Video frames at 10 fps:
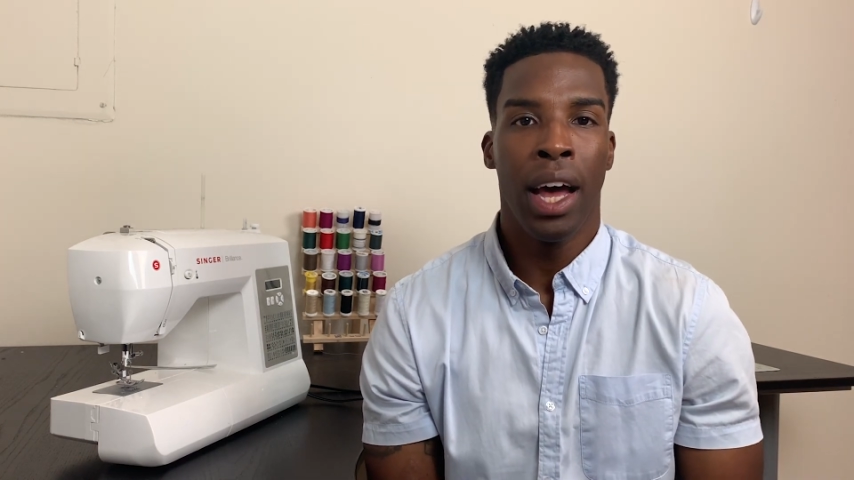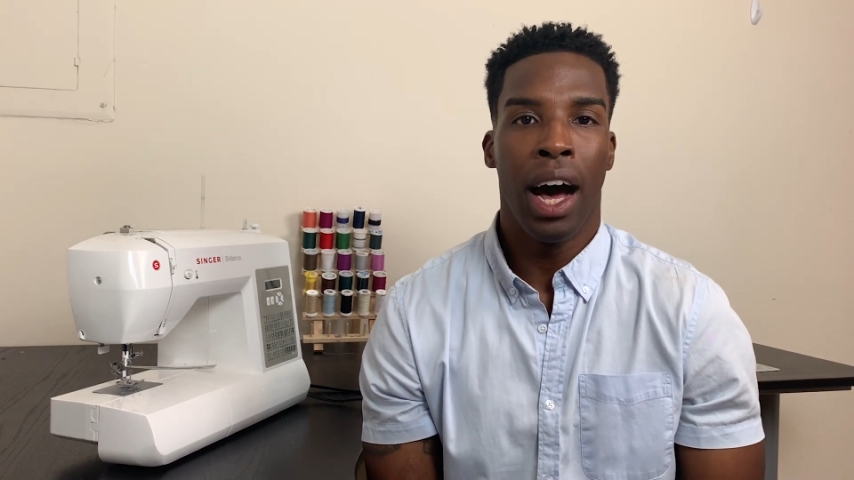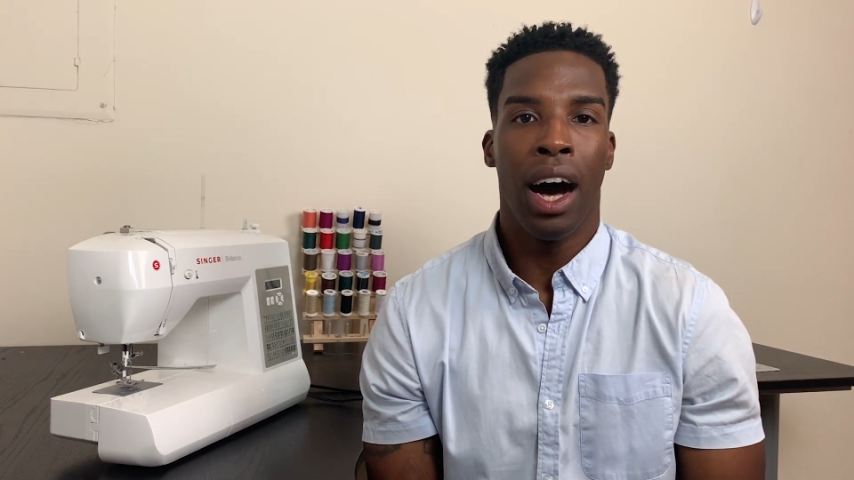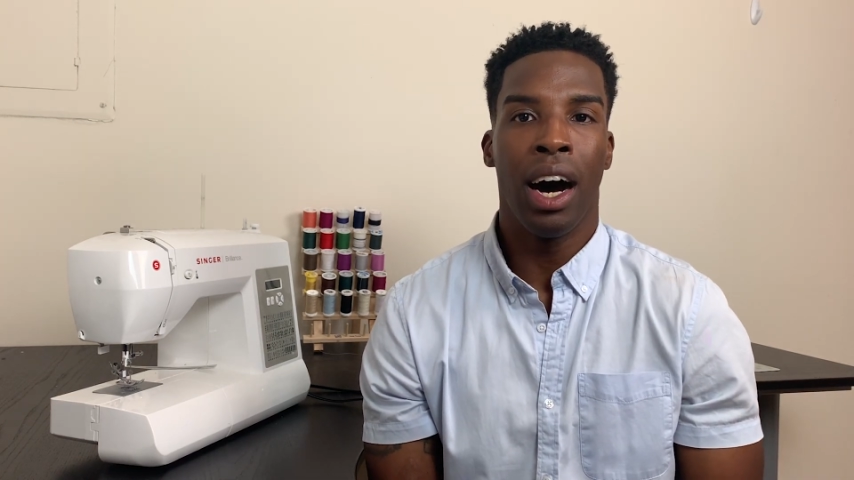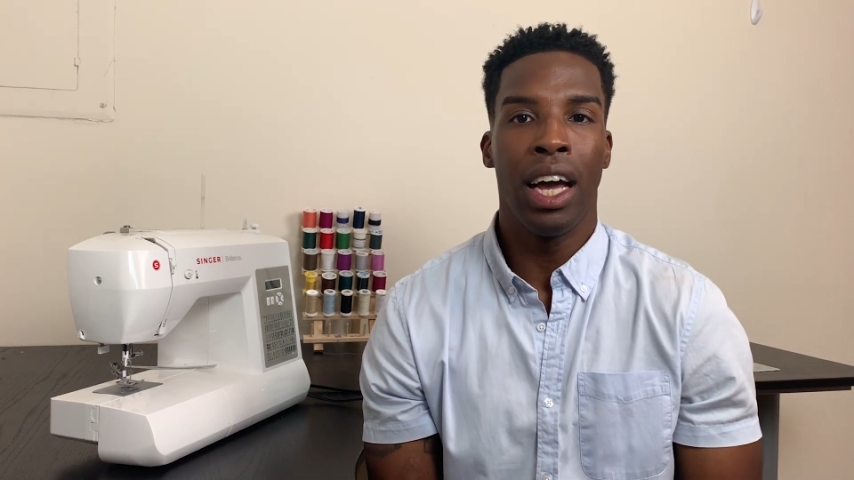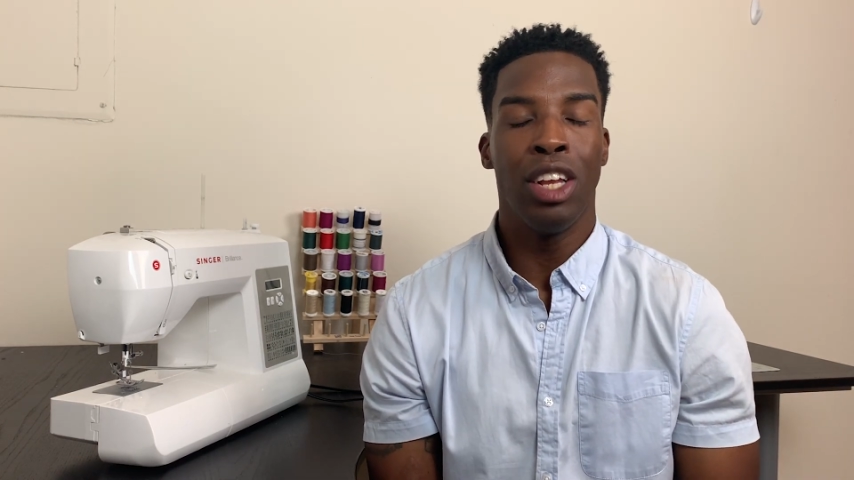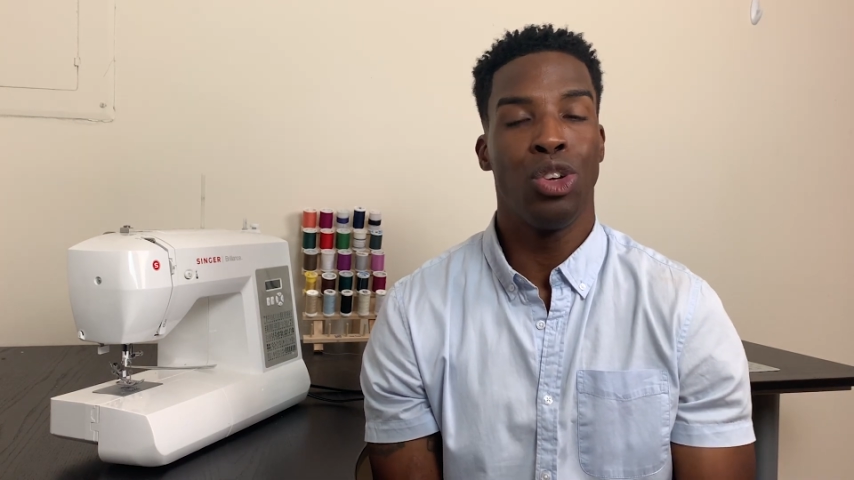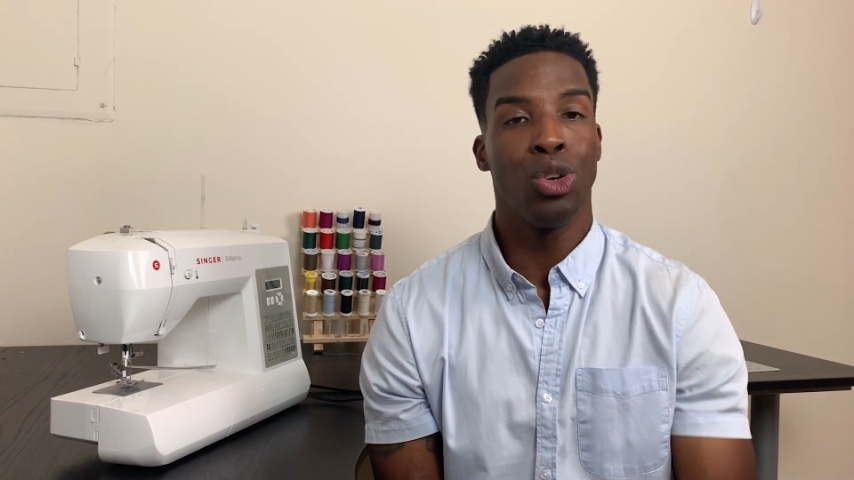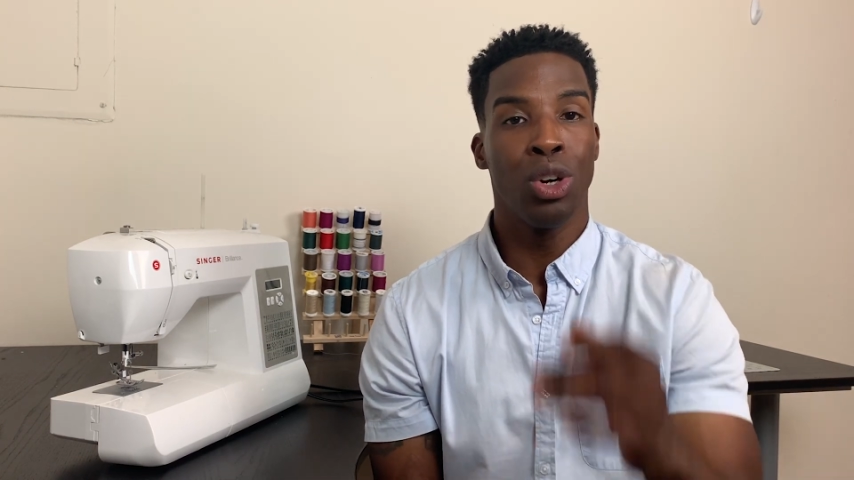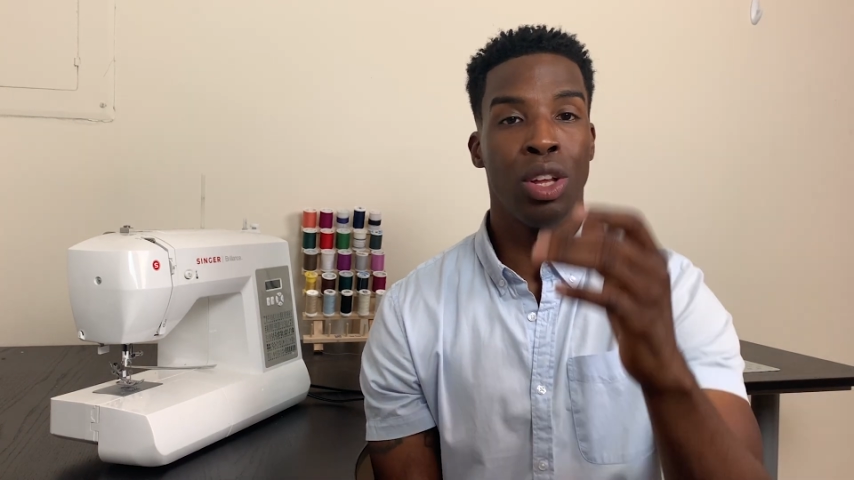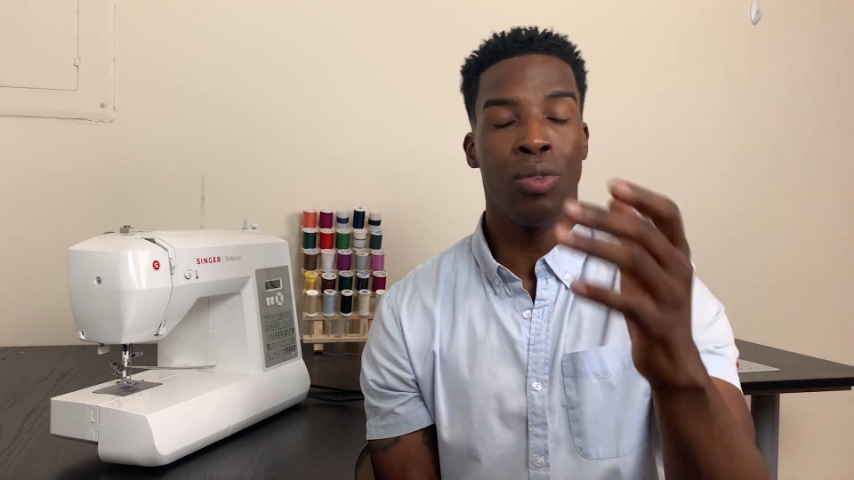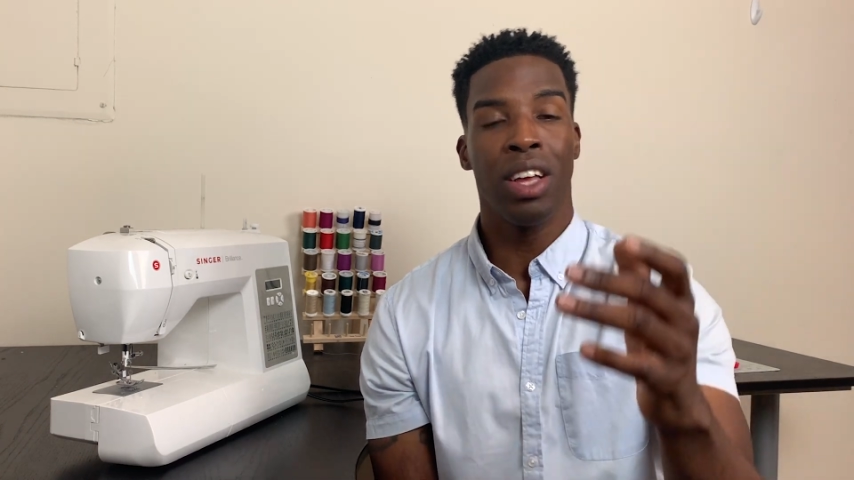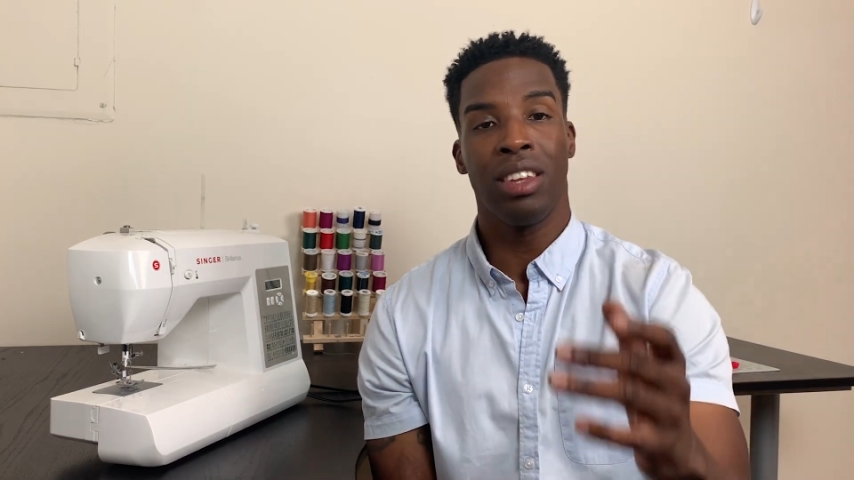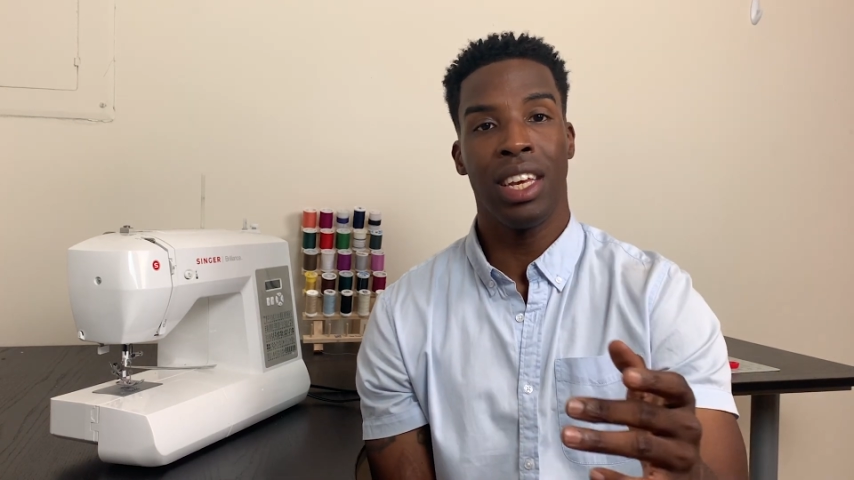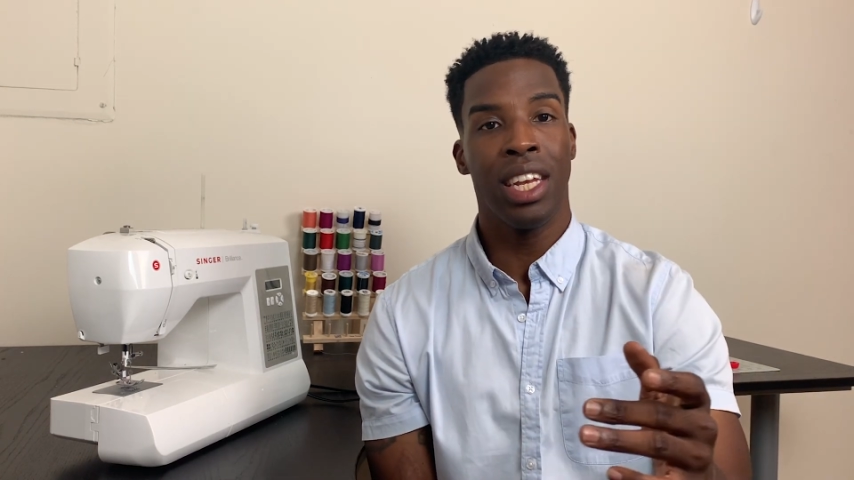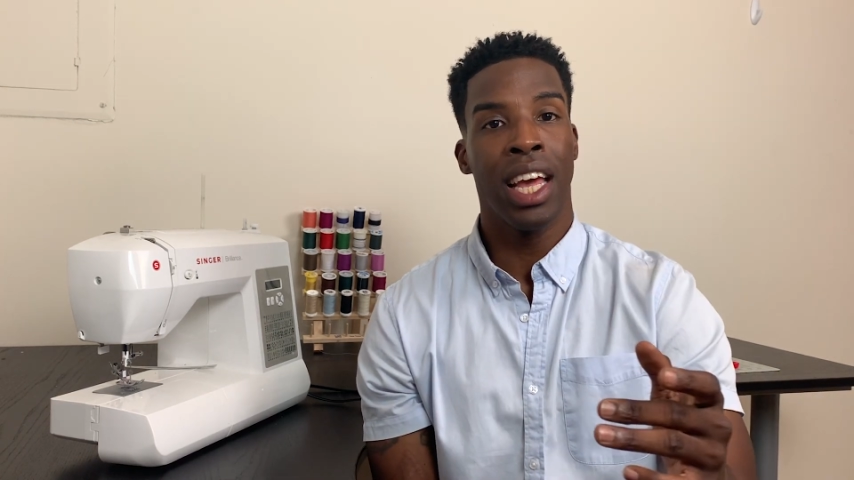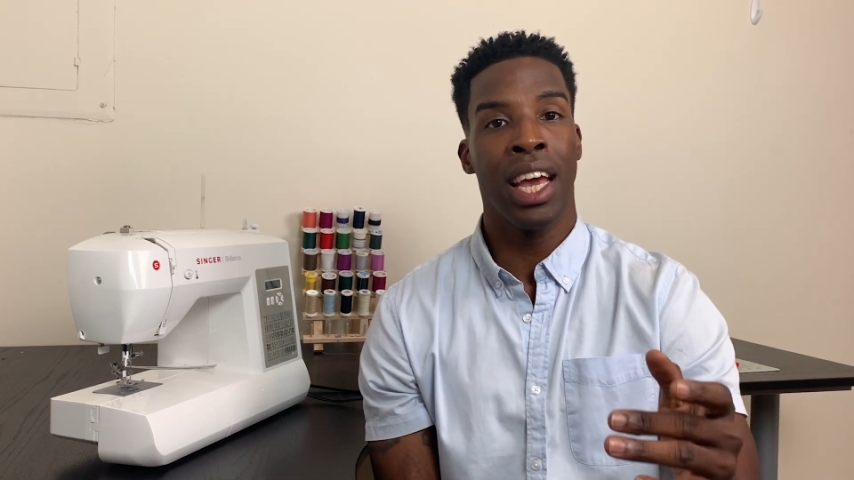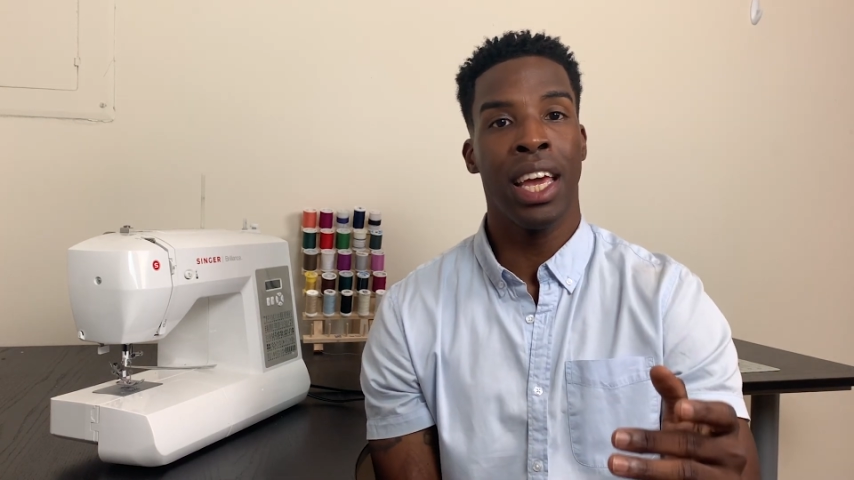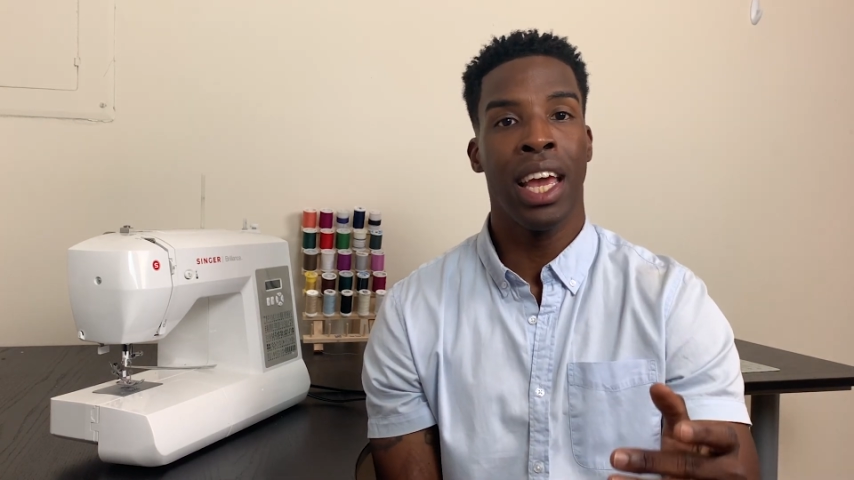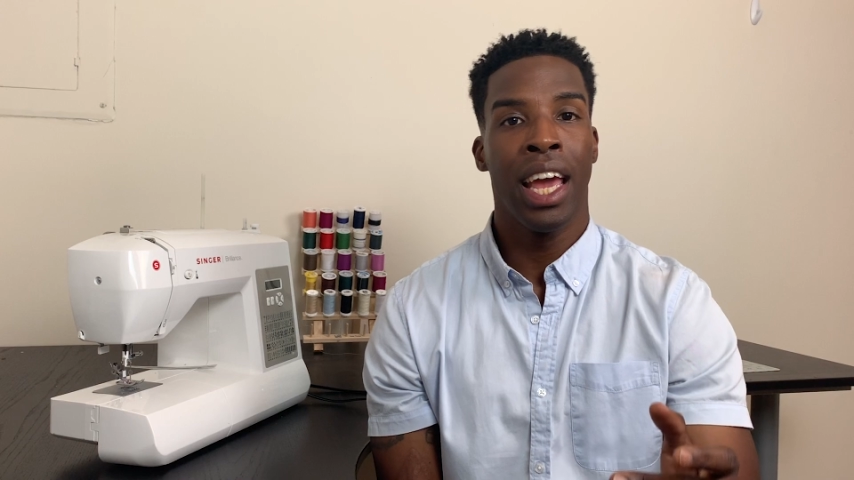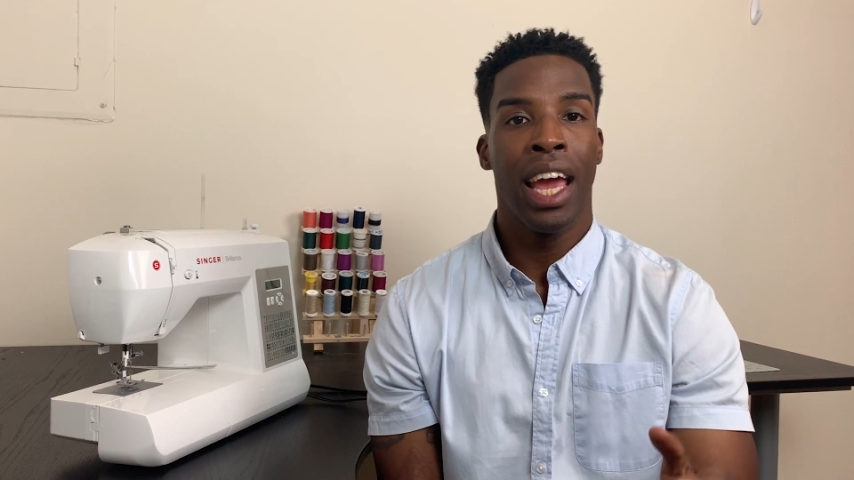Enjoy the rest of your day.